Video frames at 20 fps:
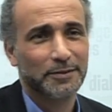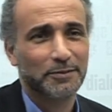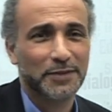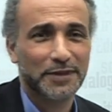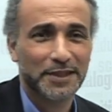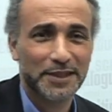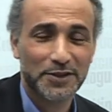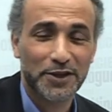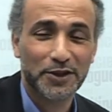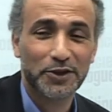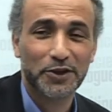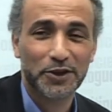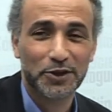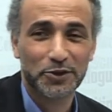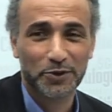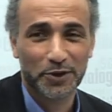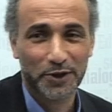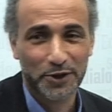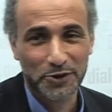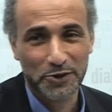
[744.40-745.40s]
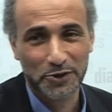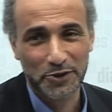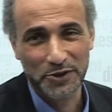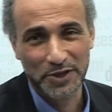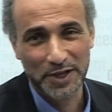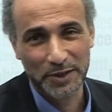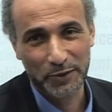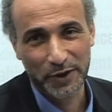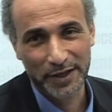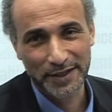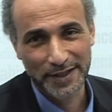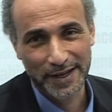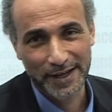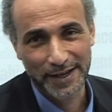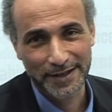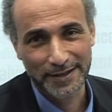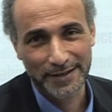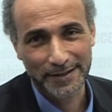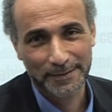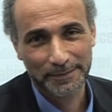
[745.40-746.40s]
But he's not going to answer the same way as
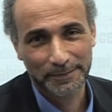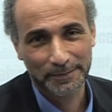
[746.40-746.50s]
us.